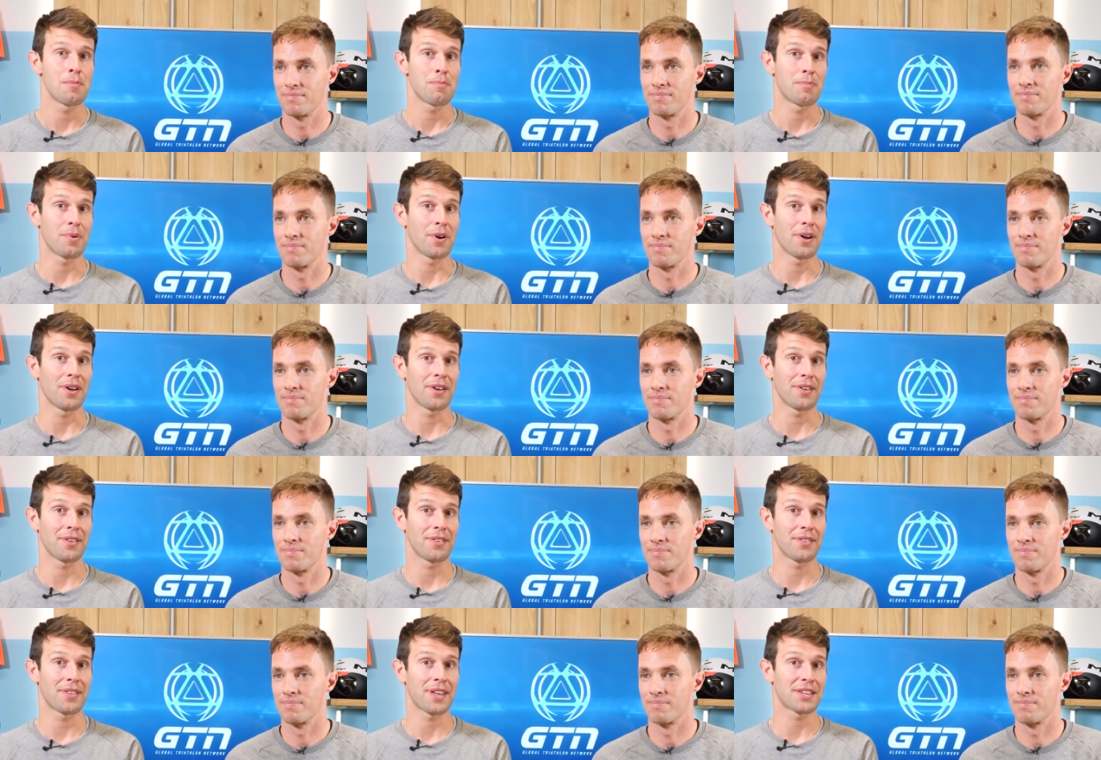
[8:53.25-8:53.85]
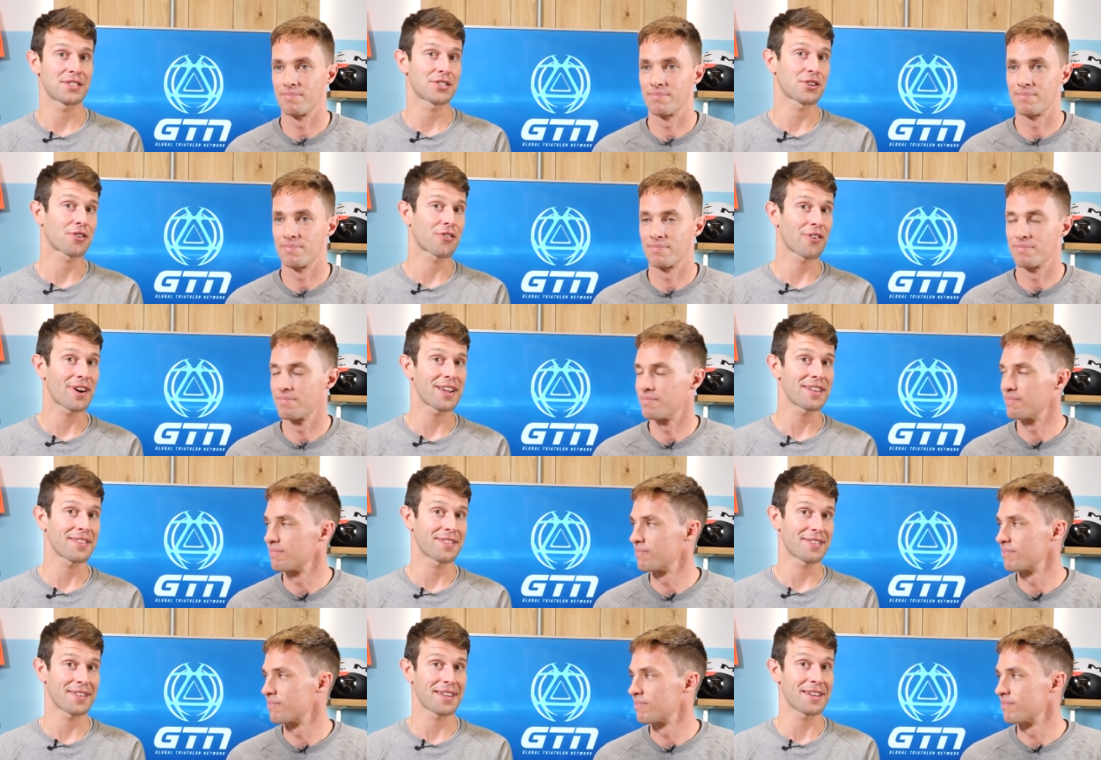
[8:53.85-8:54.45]
Speaker 1: but there's a
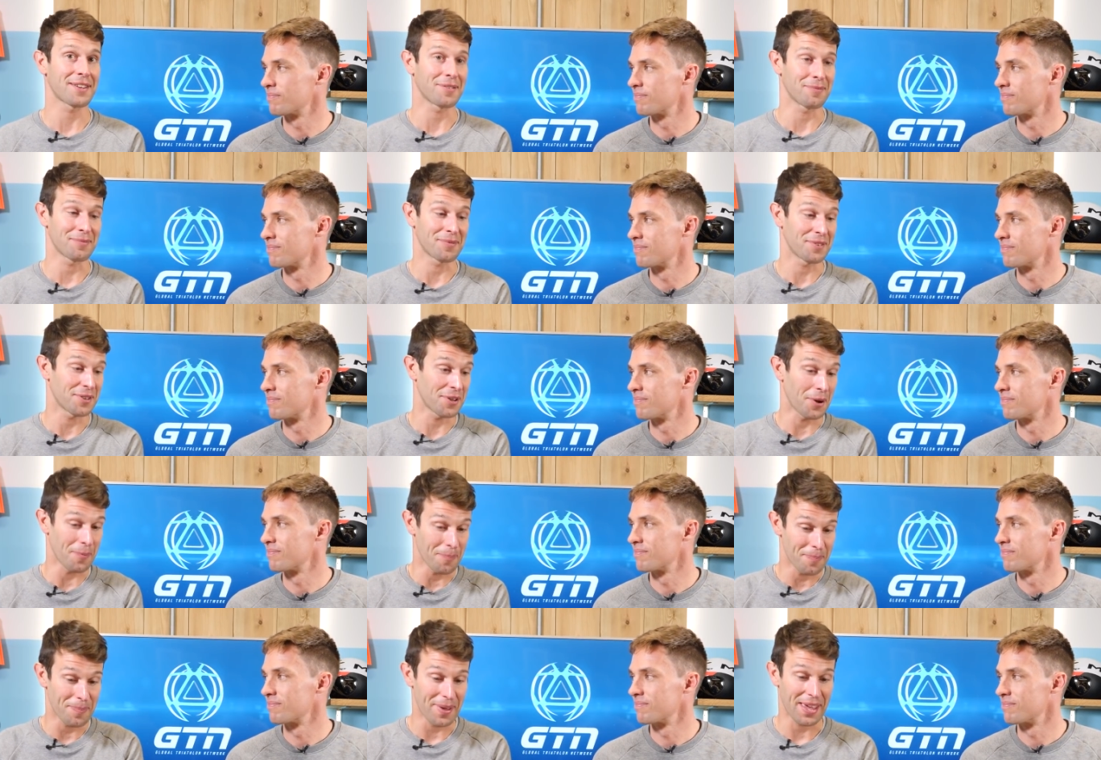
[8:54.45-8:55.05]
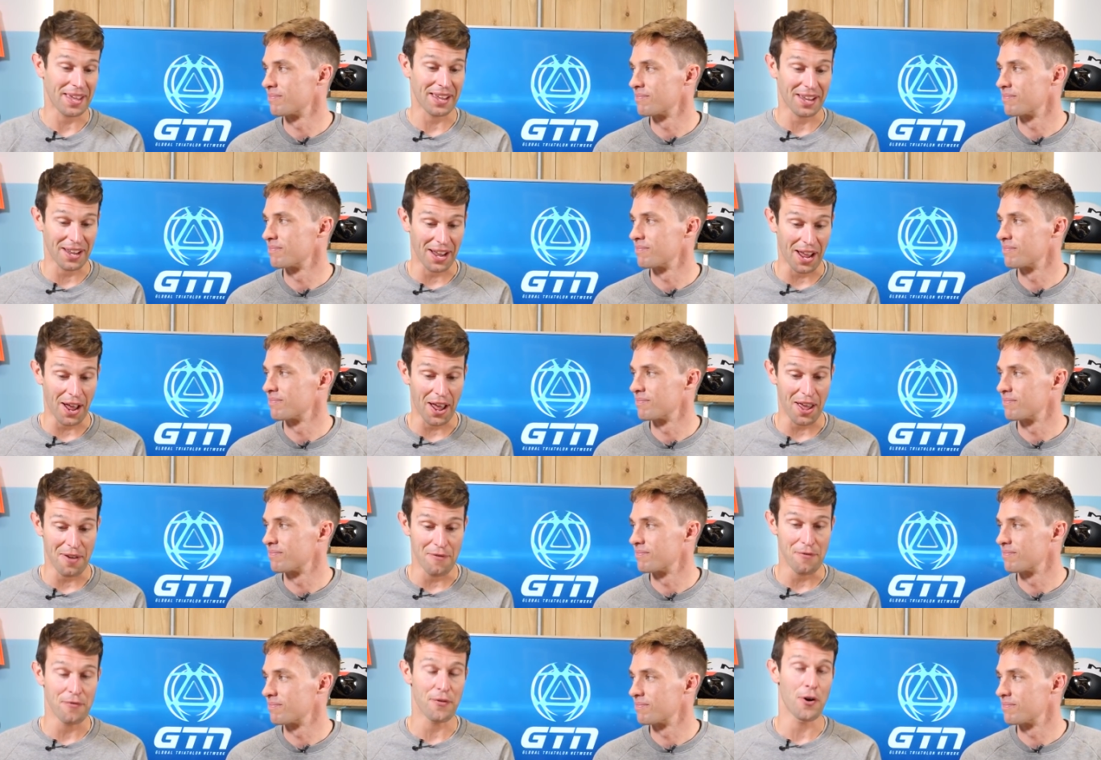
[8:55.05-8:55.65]
great thing, you know, being
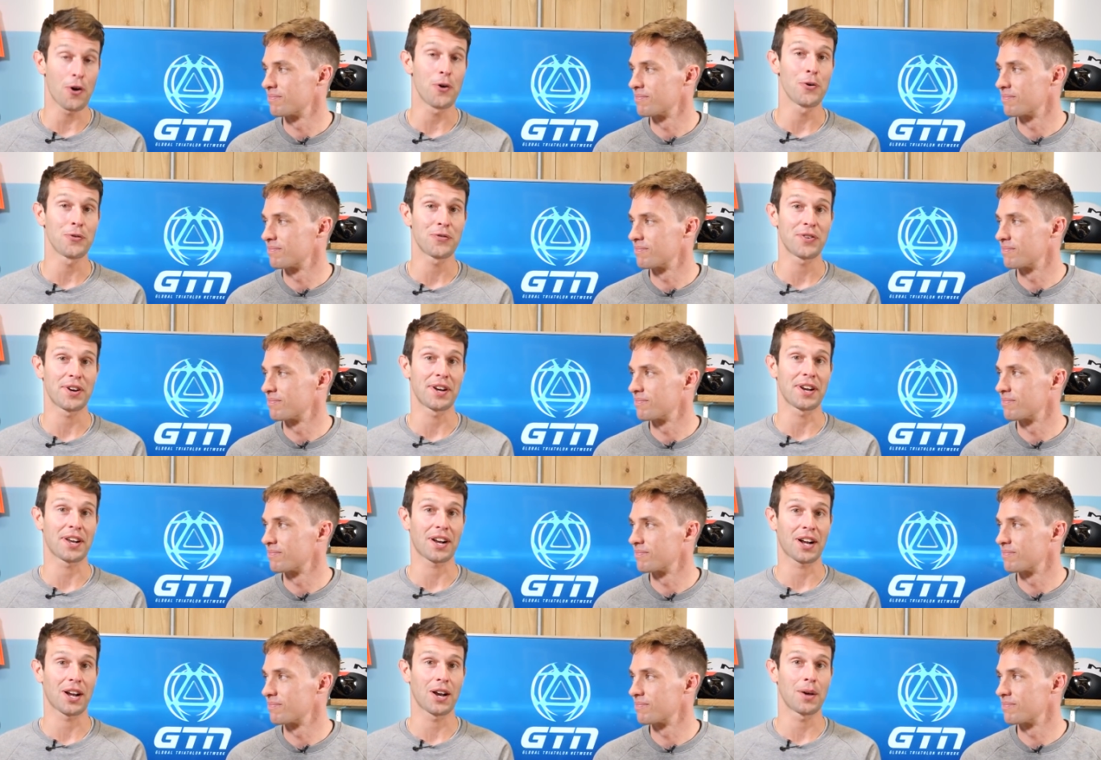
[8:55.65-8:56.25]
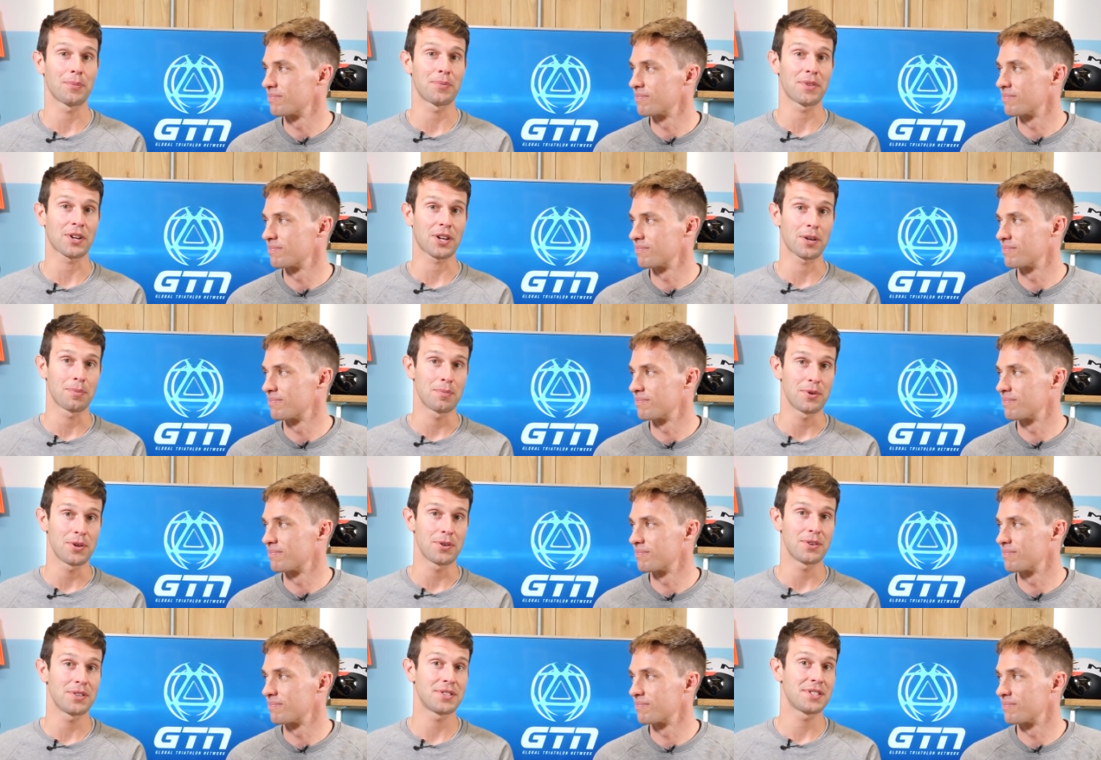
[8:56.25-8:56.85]
involved in a club, the
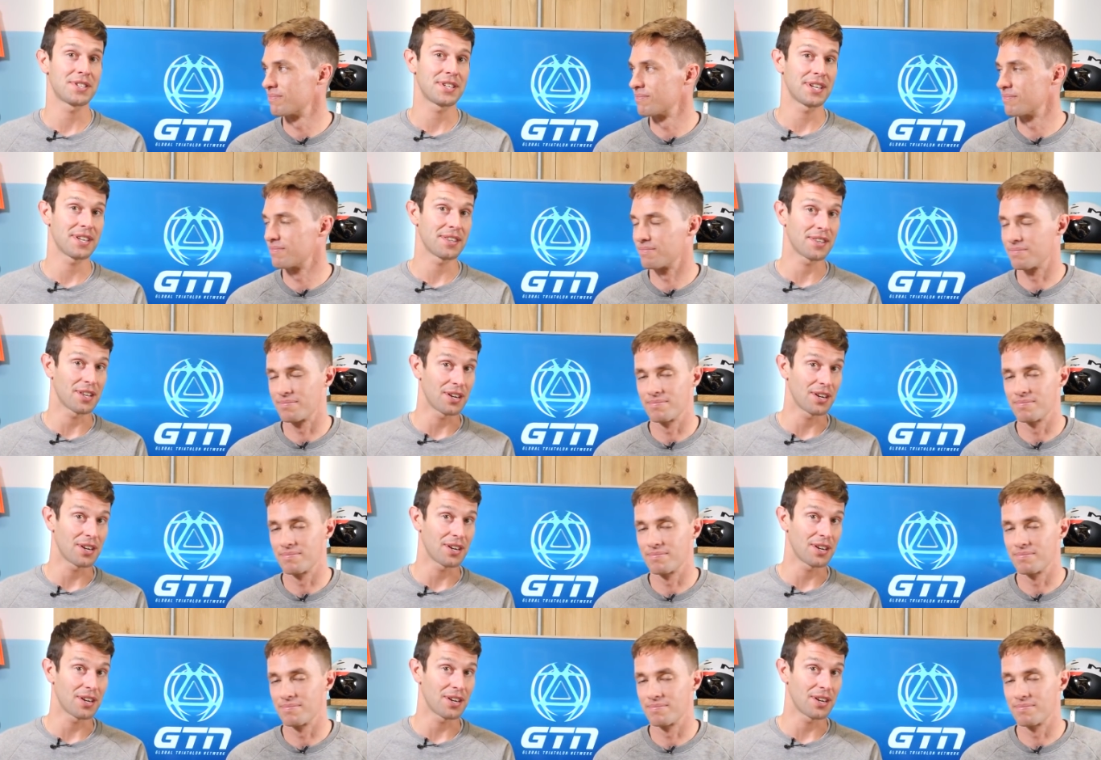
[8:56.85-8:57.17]
community,